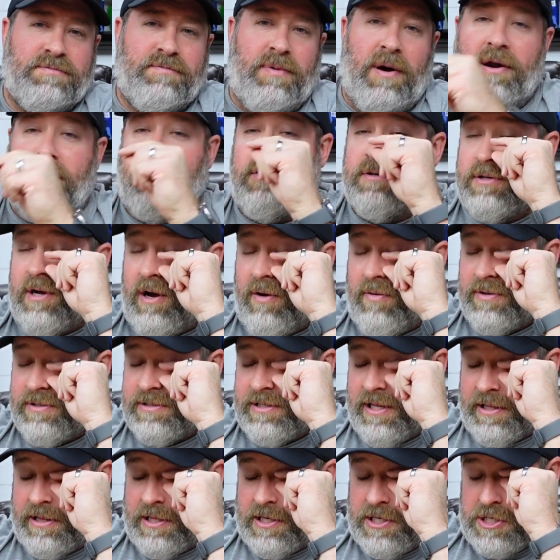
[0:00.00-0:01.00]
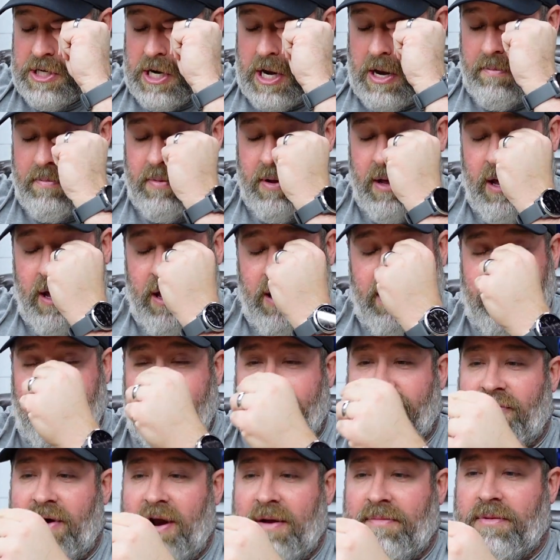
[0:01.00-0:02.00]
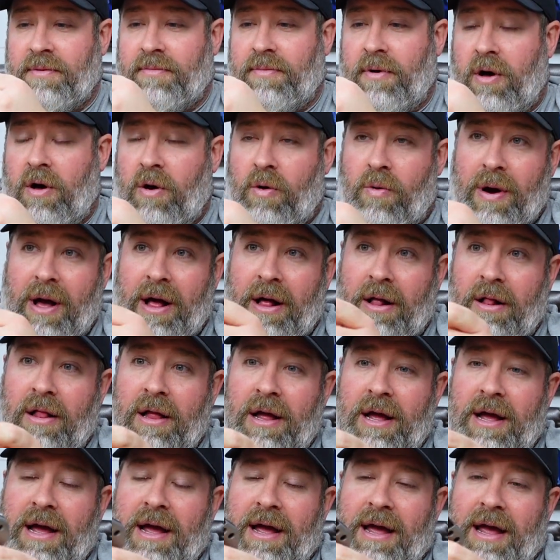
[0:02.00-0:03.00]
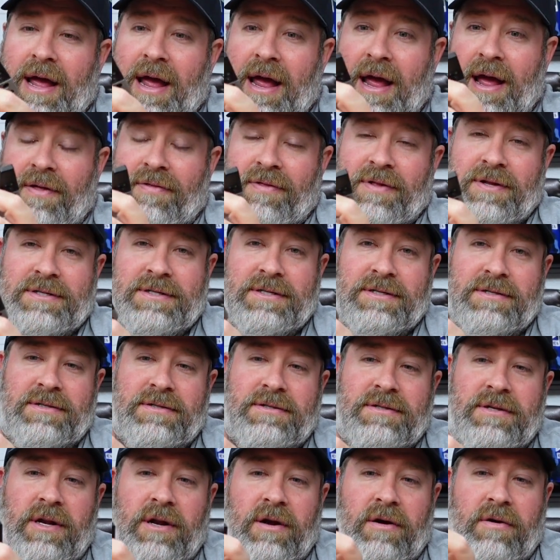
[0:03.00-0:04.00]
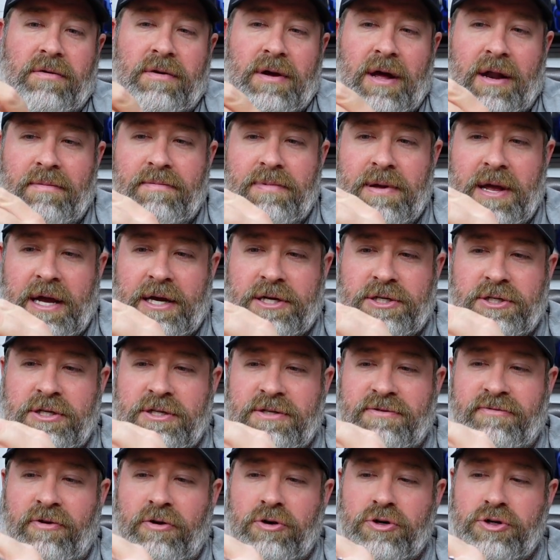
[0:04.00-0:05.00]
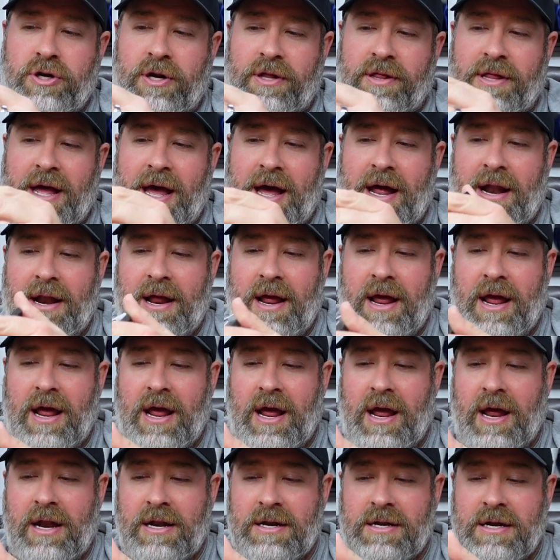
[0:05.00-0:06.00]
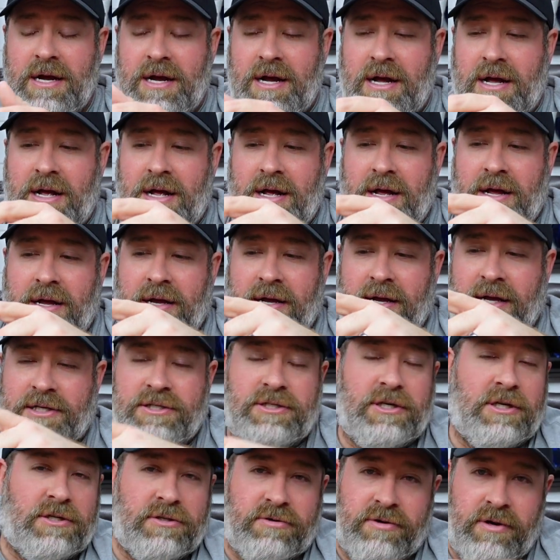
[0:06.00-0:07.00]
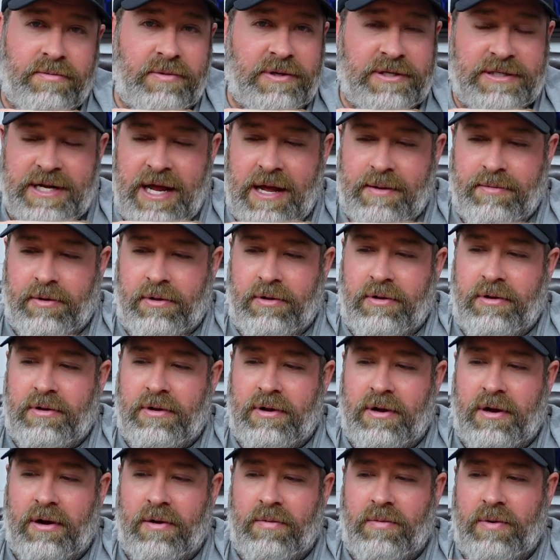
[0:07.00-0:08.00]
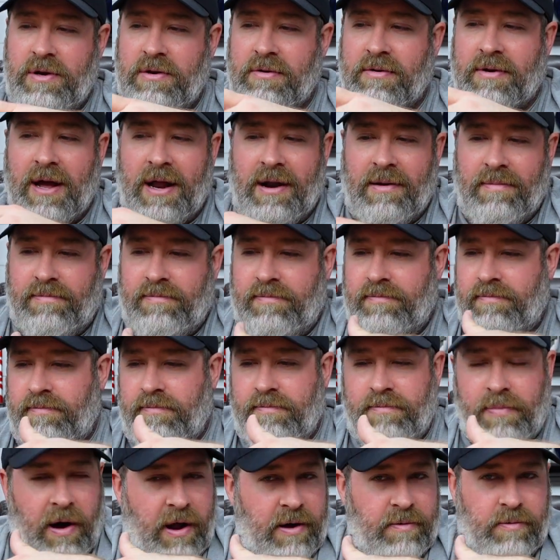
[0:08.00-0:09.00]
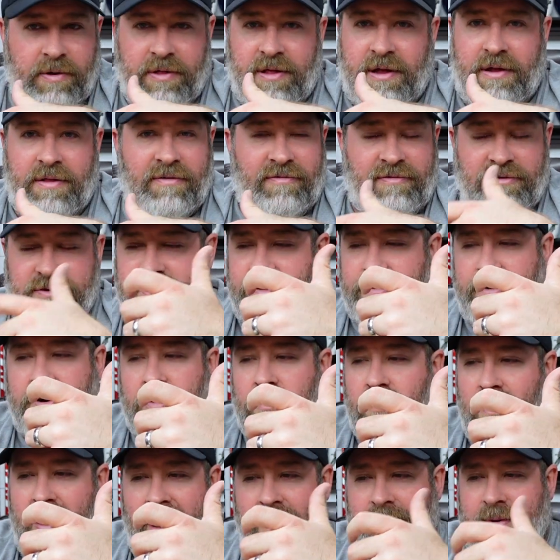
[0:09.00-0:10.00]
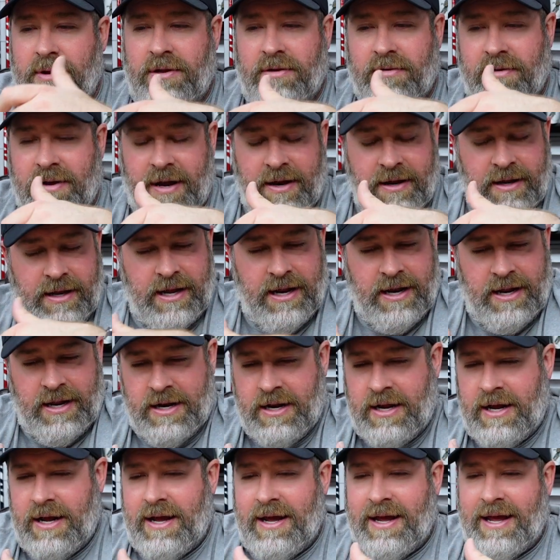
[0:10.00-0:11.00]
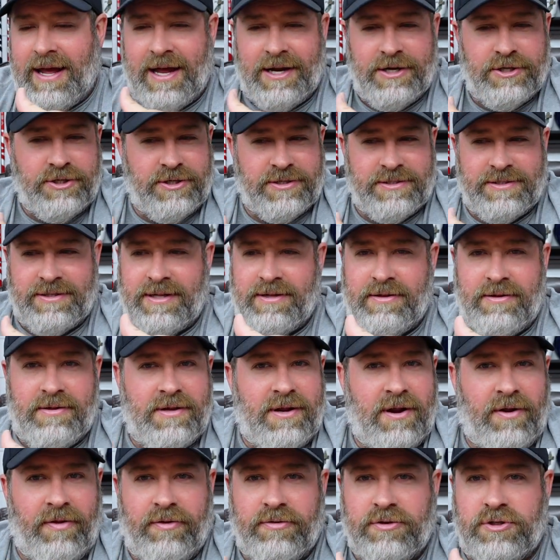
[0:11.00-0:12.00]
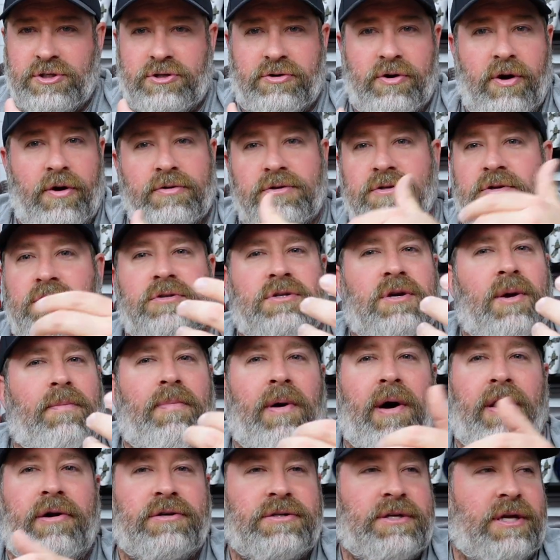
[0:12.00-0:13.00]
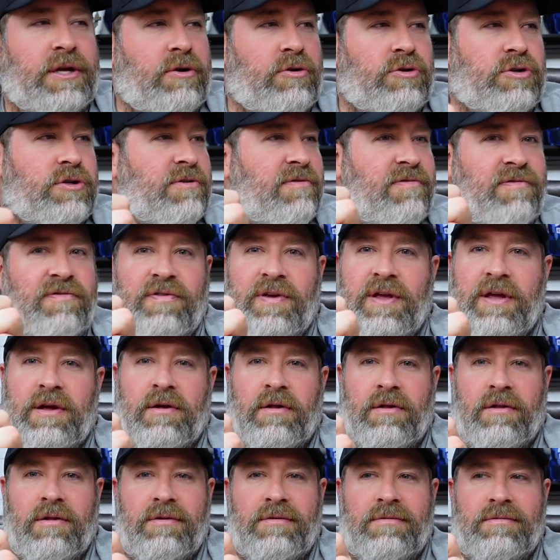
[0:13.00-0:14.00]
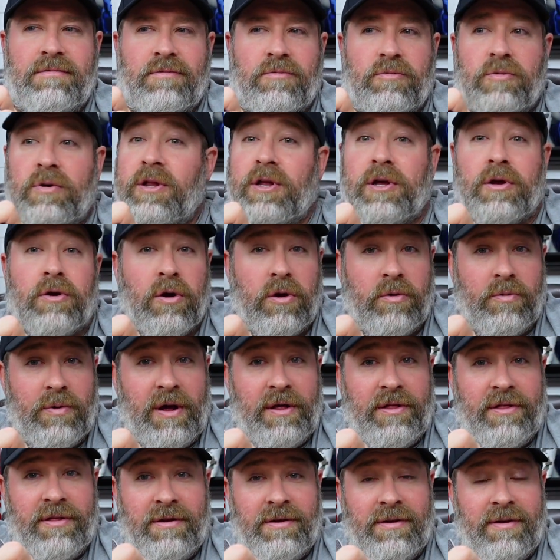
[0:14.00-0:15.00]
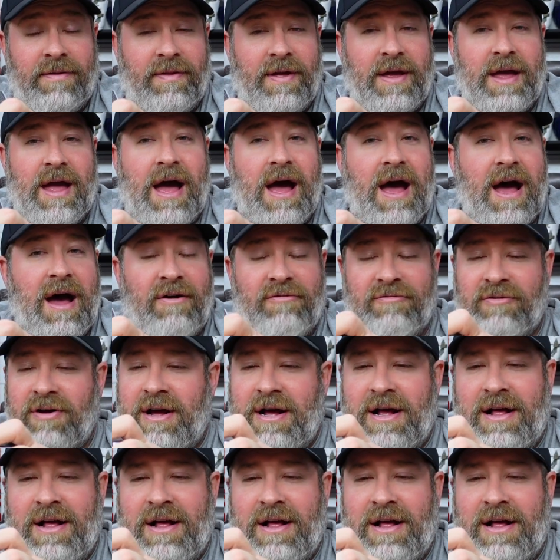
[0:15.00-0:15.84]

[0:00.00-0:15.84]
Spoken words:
putters. Always liked the shape. They frame the ball well. And this is, kind of PXG's version of that. And it's extremely stable. When you kind of putt with it, the first time you grab it, you kind of get it. And just, those strokes, there's some putters that you just feel really good with. And they have,